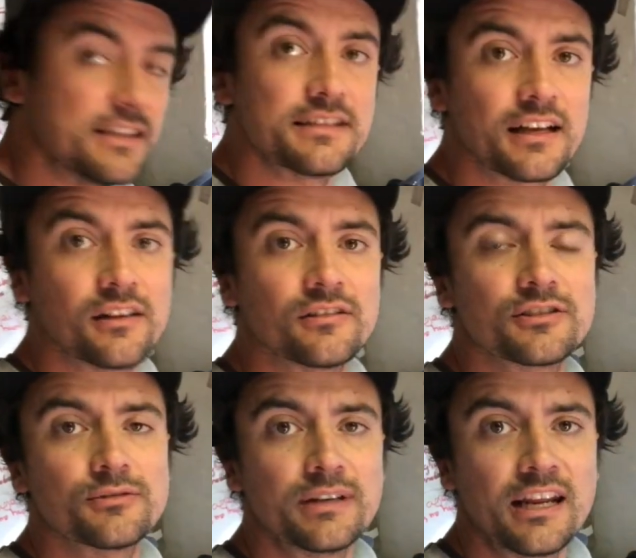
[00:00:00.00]
cells.
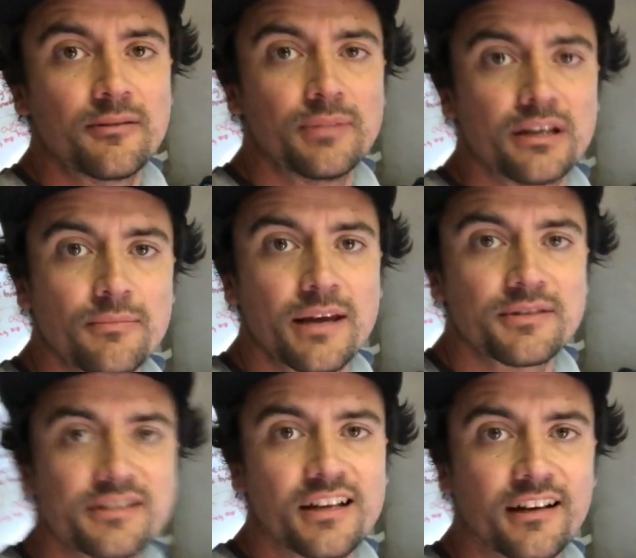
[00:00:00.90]
So we need a
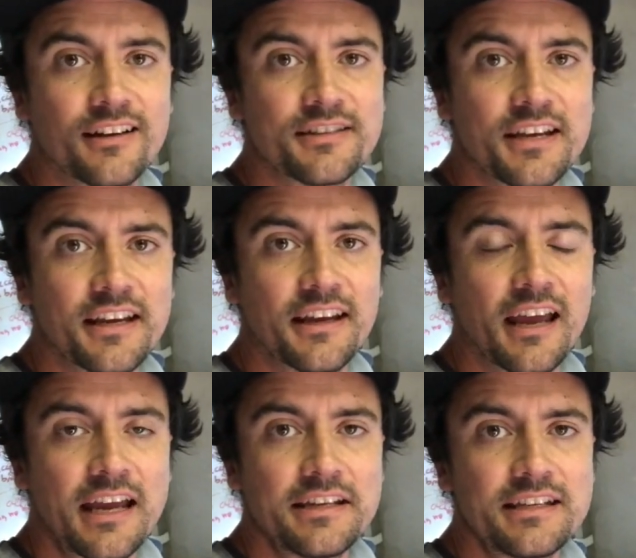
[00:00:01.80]
BMS that can take
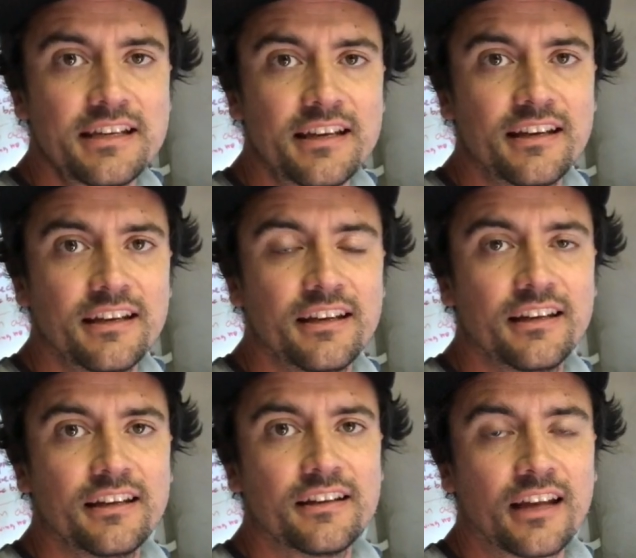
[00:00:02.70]
80,
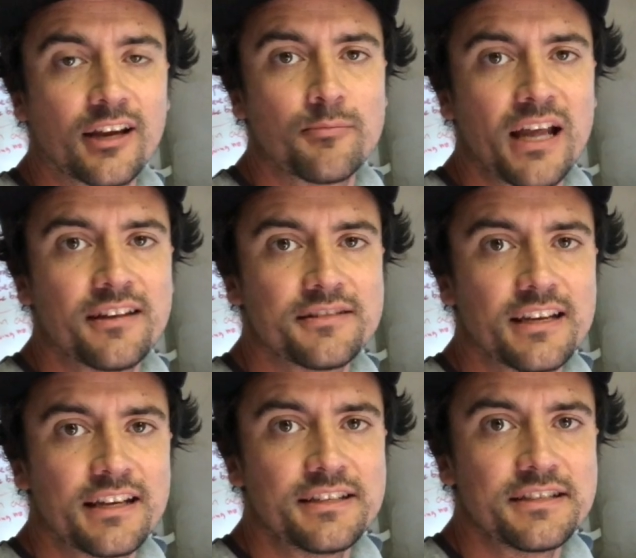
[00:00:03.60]
that can balance
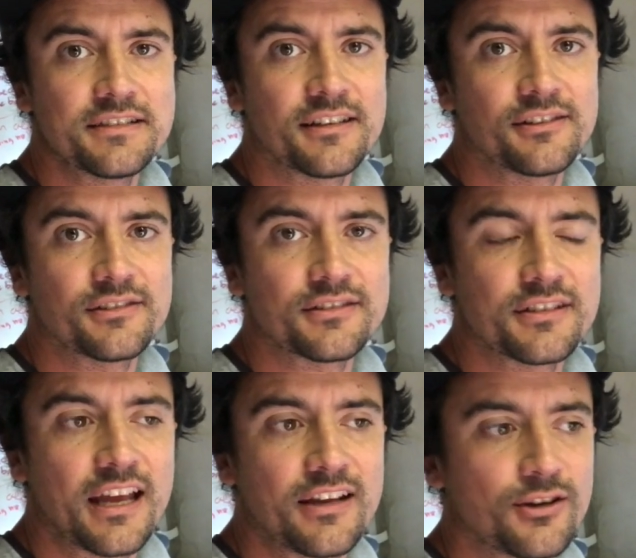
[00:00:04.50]
80 cells,
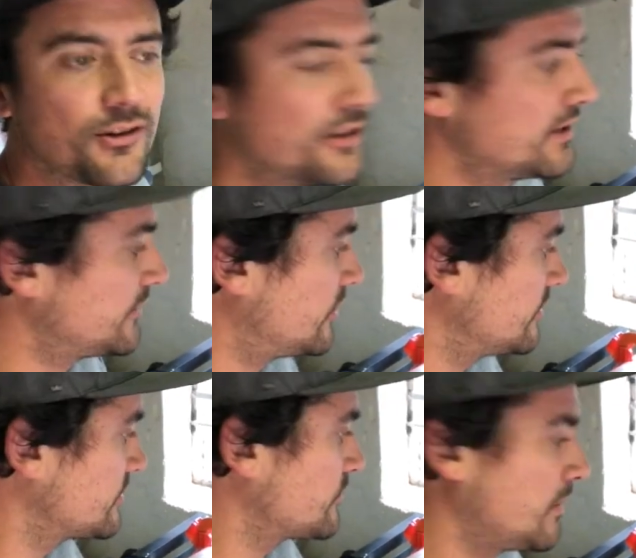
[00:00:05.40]
and you can't even
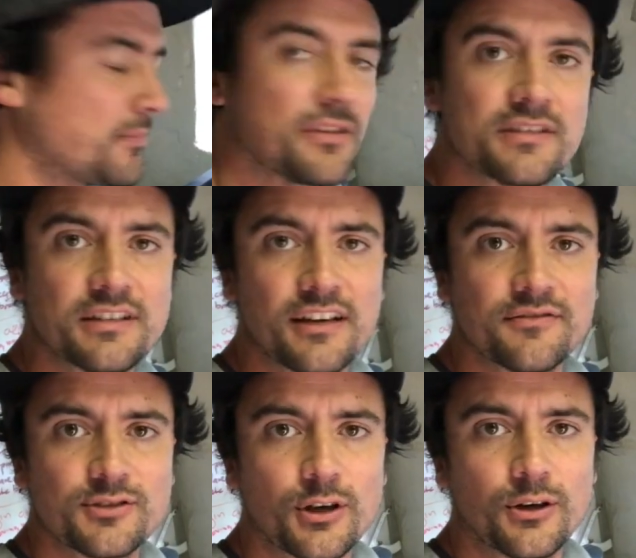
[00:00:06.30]
hot swap this stuff.
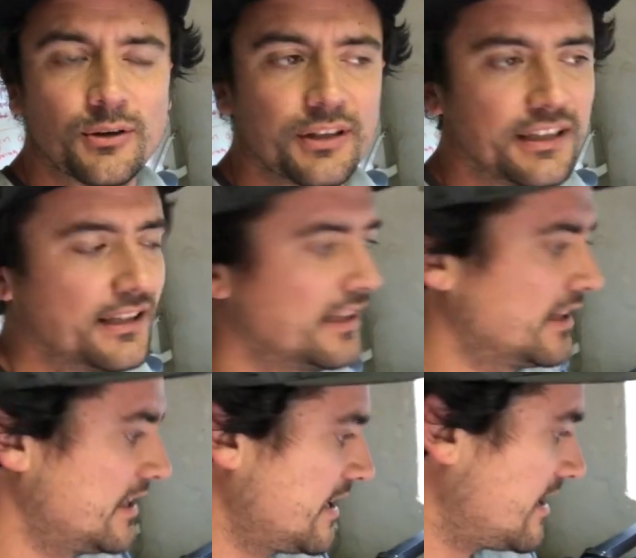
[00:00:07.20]
So
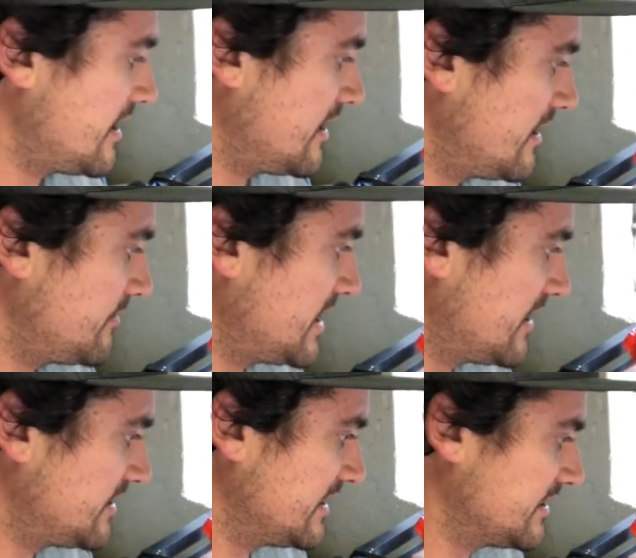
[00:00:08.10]

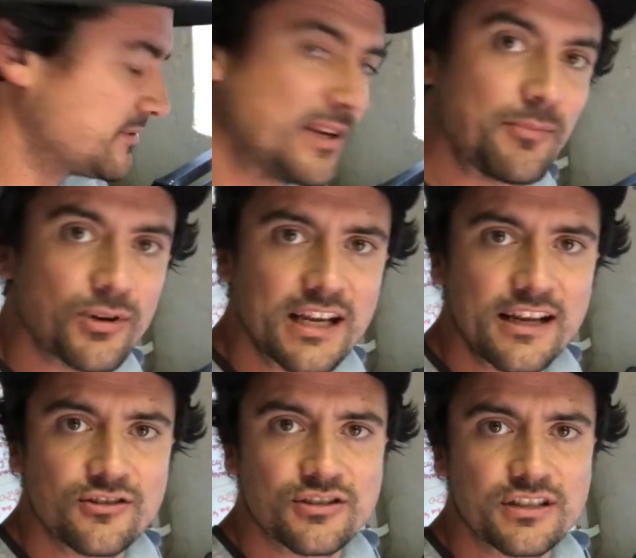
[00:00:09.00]
this has been pretty
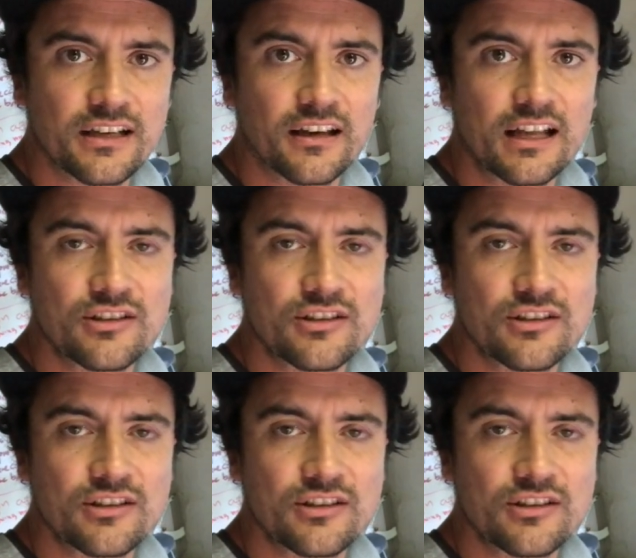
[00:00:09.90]
interesting.